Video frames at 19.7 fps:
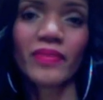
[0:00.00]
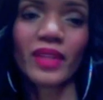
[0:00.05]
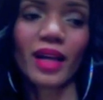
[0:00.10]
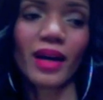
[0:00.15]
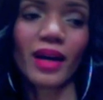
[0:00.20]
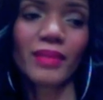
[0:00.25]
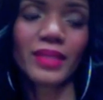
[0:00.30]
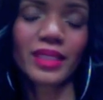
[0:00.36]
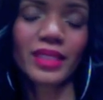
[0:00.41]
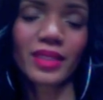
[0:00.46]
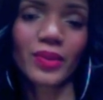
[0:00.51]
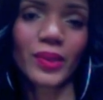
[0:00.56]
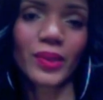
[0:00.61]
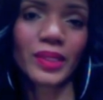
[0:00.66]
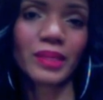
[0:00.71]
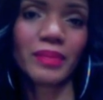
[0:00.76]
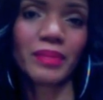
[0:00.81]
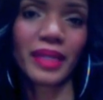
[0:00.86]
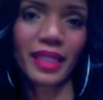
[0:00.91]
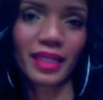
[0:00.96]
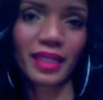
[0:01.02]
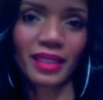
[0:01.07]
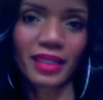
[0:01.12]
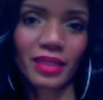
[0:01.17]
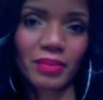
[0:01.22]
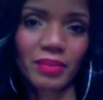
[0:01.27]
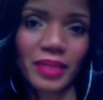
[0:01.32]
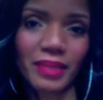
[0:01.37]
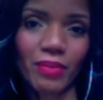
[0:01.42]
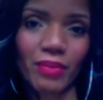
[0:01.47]
it's going to make it a
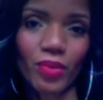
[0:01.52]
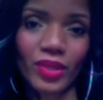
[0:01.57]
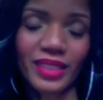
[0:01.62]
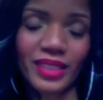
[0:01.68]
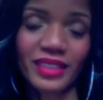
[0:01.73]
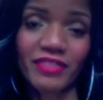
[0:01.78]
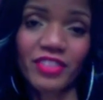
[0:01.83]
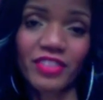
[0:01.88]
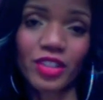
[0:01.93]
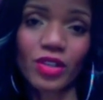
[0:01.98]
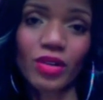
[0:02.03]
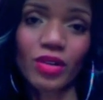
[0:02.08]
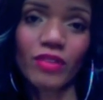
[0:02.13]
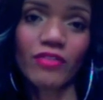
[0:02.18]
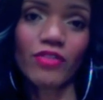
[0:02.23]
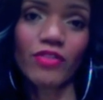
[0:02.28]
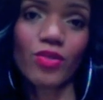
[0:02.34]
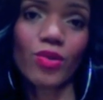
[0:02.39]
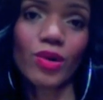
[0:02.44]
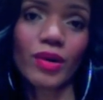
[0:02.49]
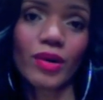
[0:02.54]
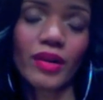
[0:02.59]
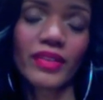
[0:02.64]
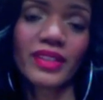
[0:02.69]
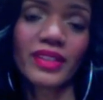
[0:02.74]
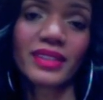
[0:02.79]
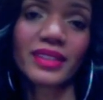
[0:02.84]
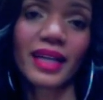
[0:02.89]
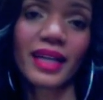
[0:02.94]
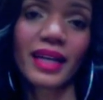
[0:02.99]
little bit more difficult for the
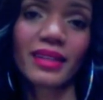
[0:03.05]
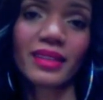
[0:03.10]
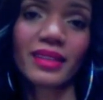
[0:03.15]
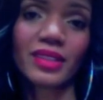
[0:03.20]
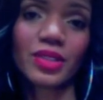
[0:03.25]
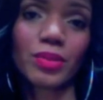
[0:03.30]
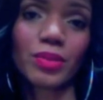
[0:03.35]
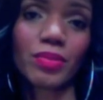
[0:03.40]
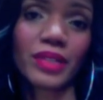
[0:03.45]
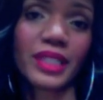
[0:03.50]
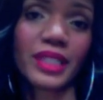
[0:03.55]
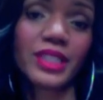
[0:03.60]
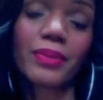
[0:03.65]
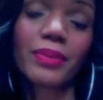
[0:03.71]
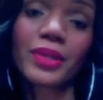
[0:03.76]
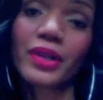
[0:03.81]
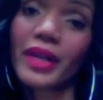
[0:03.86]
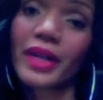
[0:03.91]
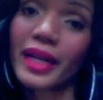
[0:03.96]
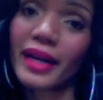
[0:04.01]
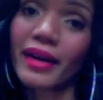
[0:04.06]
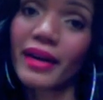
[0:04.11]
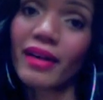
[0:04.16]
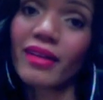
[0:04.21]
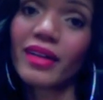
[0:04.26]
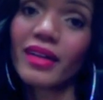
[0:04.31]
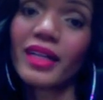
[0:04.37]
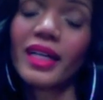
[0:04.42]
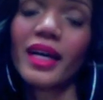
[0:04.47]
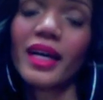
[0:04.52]
stylist to braid up your hair.